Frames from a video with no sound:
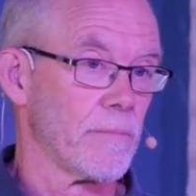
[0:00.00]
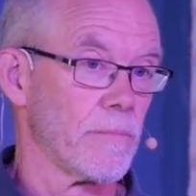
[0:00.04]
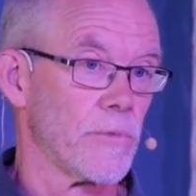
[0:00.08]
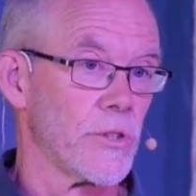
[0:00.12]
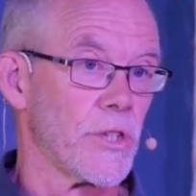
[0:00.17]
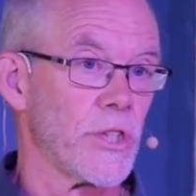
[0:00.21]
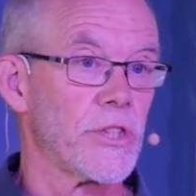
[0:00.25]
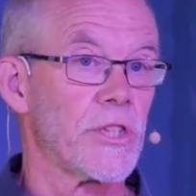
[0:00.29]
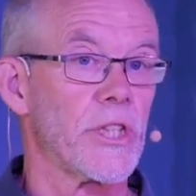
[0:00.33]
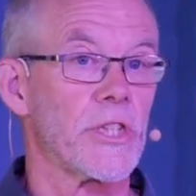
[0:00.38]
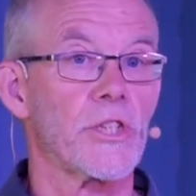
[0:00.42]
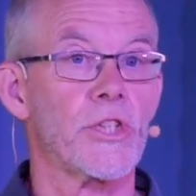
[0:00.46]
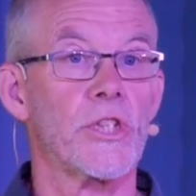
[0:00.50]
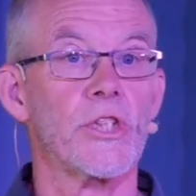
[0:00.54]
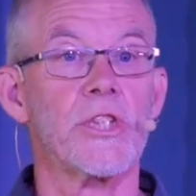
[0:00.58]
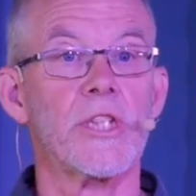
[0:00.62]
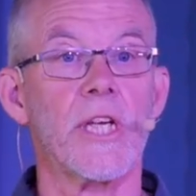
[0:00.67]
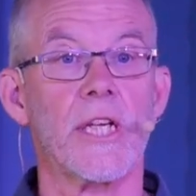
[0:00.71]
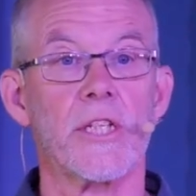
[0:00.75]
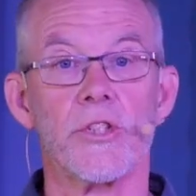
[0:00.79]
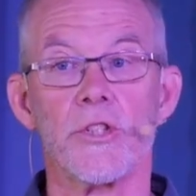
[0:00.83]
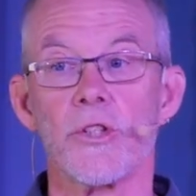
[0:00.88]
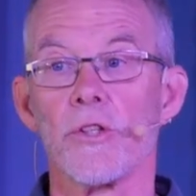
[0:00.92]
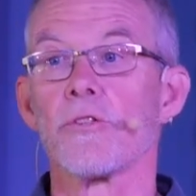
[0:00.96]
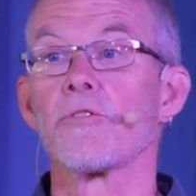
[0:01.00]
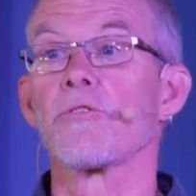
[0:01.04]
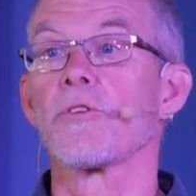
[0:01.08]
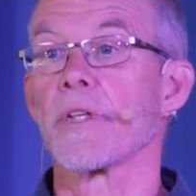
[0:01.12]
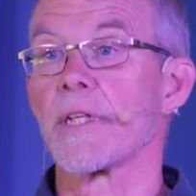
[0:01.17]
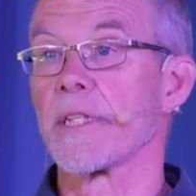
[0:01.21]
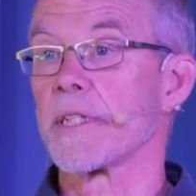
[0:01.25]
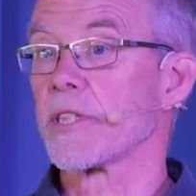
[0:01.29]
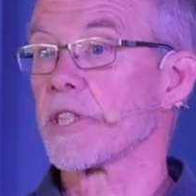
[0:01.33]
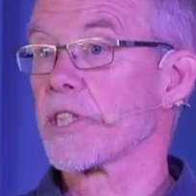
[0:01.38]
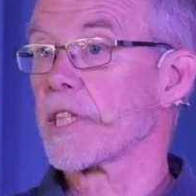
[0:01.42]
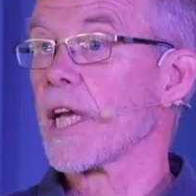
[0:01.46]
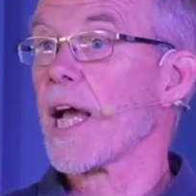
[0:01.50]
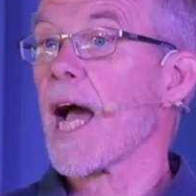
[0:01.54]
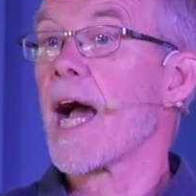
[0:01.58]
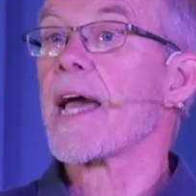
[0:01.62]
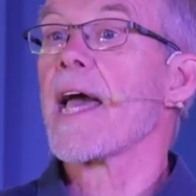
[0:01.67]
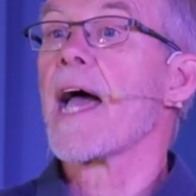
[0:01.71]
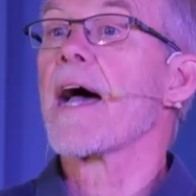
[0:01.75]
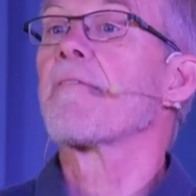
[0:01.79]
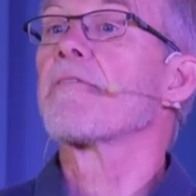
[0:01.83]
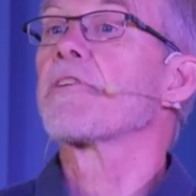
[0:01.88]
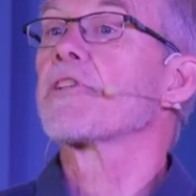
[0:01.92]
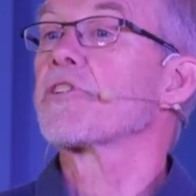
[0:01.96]
She said she's had children. See, I
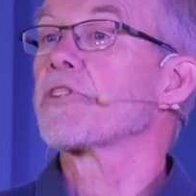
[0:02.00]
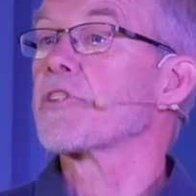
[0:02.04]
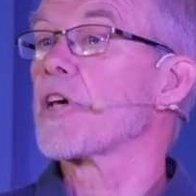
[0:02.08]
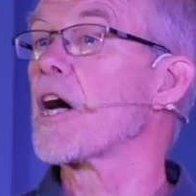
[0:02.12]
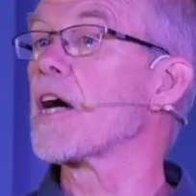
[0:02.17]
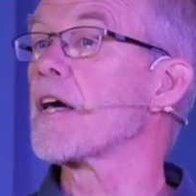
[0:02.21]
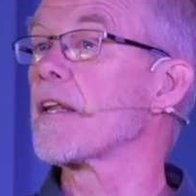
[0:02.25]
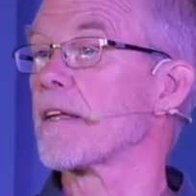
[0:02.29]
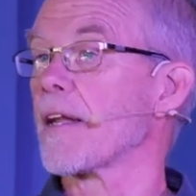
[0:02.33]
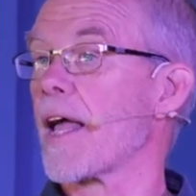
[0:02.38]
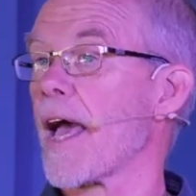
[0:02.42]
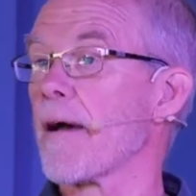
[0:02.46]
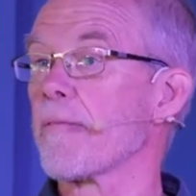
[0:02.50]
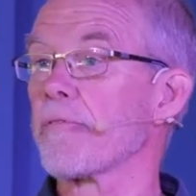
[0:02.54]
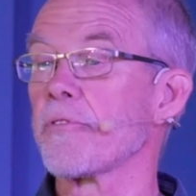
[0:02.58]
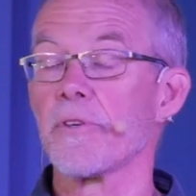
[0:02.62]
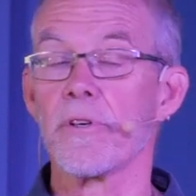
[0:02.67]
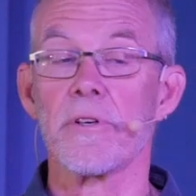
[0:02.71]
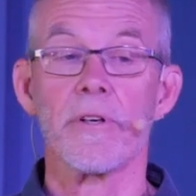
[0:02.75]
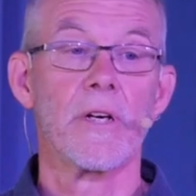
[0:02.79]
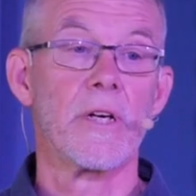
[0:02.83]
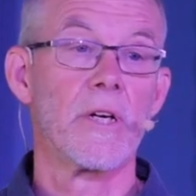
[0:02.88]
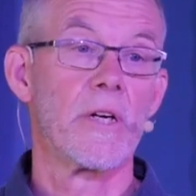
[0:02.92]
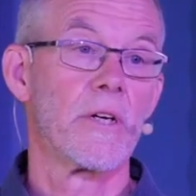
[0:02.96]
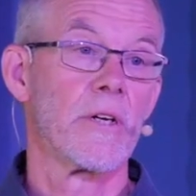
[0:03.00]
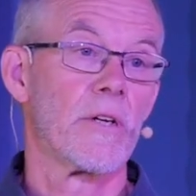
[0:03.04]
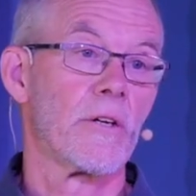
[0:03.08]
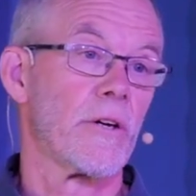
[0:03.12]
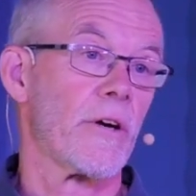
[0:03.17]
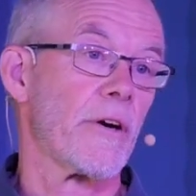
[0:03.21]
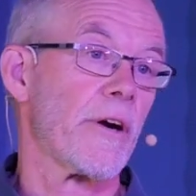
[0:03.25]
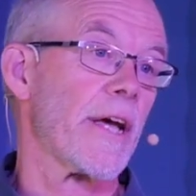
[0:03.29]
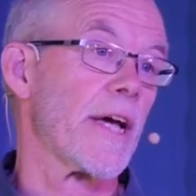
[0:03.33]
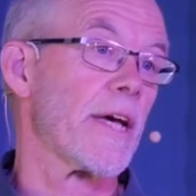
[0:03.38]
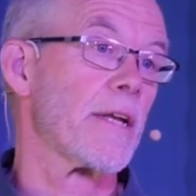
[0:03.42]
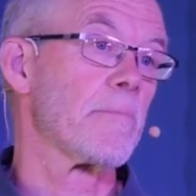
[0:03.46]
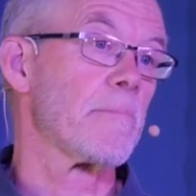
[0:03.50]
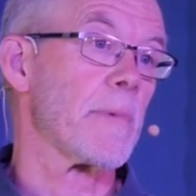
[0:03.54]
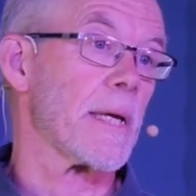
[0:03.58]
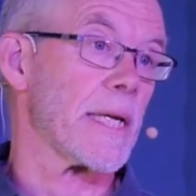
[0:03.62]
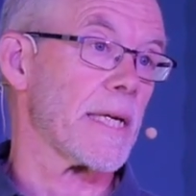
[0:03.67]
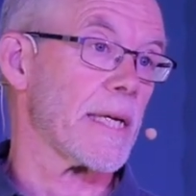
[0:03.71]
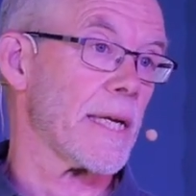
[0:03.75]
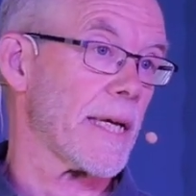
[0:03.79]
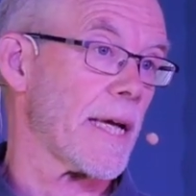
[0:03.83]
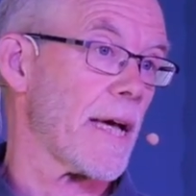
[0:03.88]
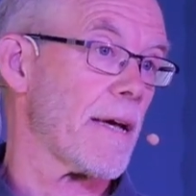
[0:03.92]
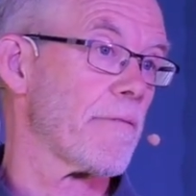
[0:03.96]
have a son. After her
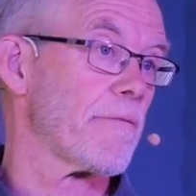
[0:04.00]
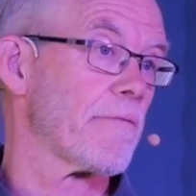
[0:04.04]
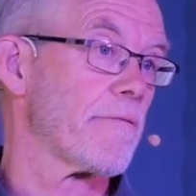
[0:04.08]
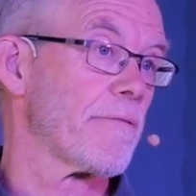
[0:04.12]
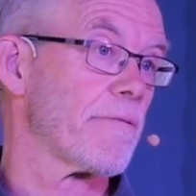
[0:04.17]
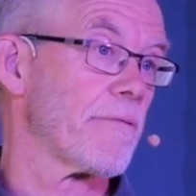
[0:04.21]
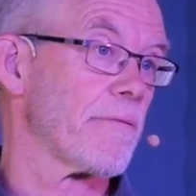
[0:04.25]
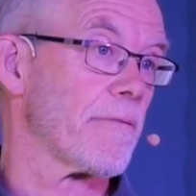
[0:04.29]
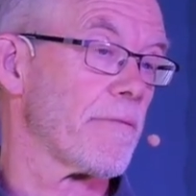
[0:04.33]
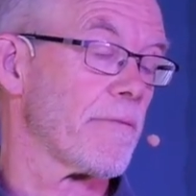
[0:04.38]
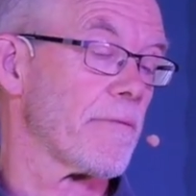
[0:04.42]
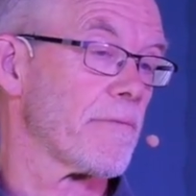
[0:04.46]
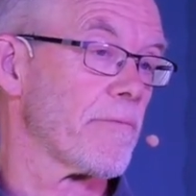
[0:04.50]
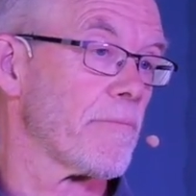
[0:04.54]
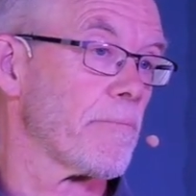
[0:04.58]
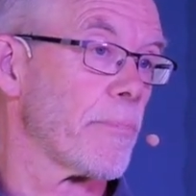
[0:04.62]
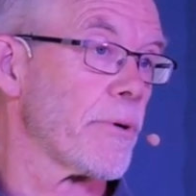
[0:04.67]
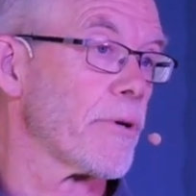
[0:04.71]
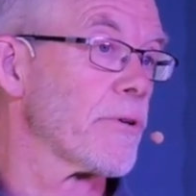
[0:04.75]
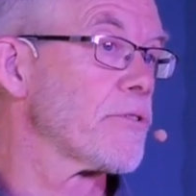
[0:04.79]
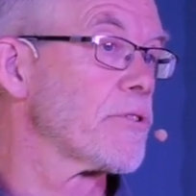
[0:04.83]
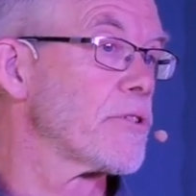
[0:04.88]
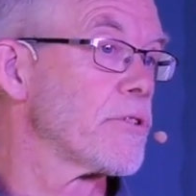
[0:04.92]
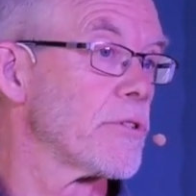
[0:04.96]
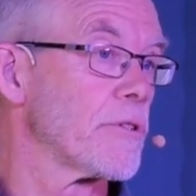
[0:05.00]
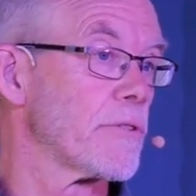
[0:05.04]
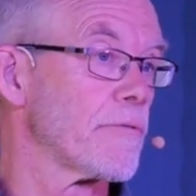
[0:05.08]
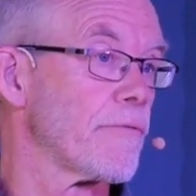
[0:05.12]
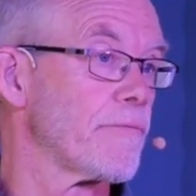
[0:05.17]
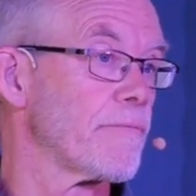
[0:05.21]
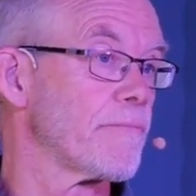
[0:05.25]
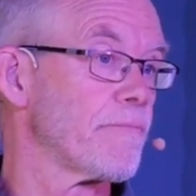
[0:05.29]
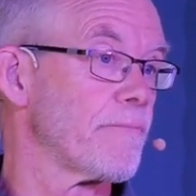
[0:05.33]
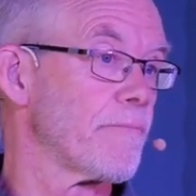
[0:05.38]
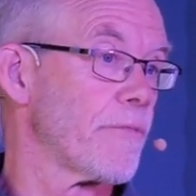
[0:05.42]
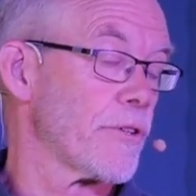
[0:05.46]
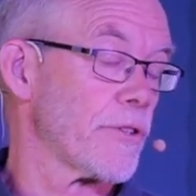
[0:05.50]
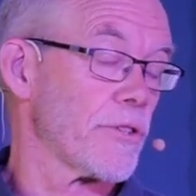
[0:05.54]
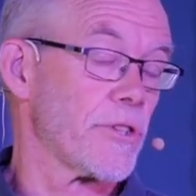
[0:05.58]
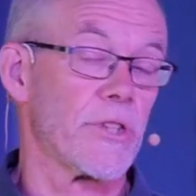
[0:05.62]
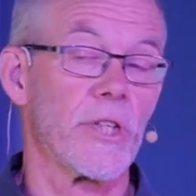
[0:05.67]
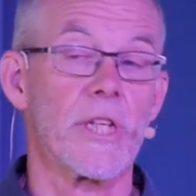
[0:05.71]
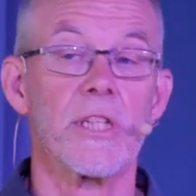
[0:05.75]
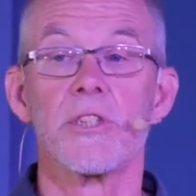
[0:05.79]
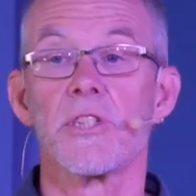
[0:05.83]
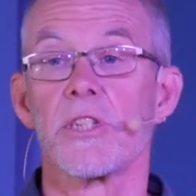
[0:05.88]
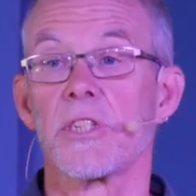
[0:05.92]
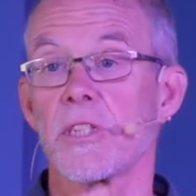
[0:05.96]
handmaiden gave birth to her first
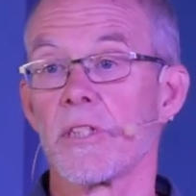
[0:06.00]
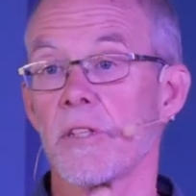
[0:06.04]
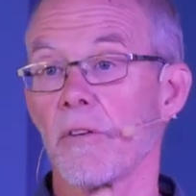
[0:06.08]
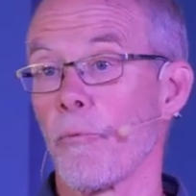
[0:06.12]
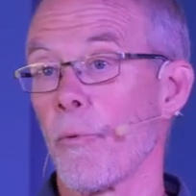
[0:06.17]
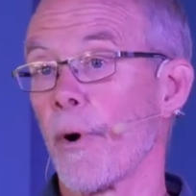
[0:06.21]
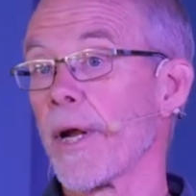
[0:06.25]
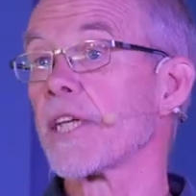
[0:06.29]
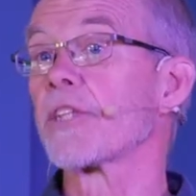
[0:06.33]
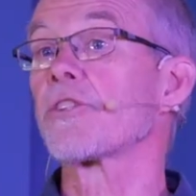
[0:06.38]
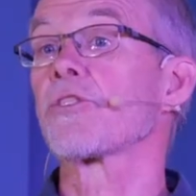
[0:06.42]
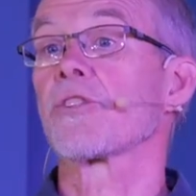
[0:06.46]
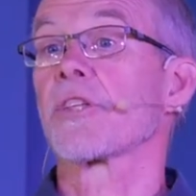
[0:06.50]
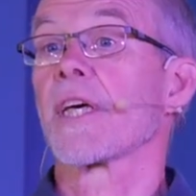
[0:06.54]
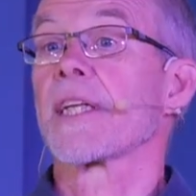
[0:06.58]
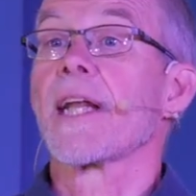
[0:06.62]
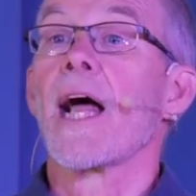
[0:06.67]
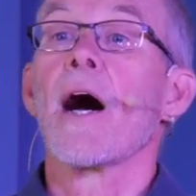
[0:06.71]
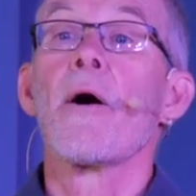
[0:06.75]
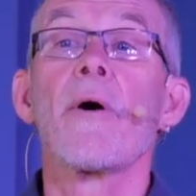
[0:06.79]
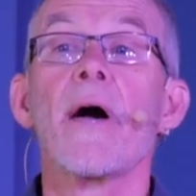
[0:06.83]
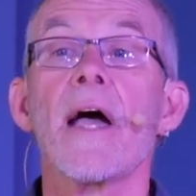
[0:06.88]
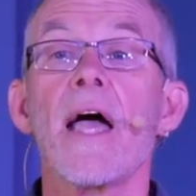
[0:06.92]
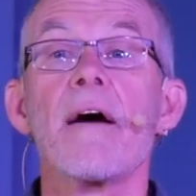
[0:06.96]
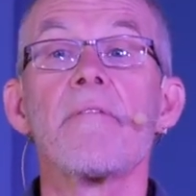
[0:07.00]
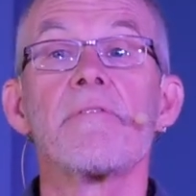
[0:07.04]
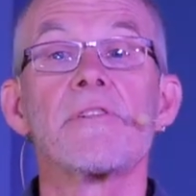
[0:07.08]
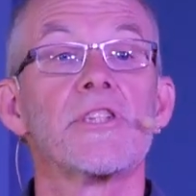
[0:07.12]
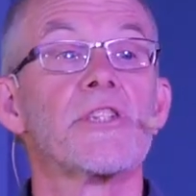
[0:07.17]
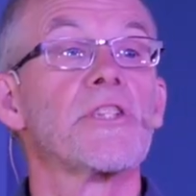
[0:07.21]
son, Rachel said, now I have a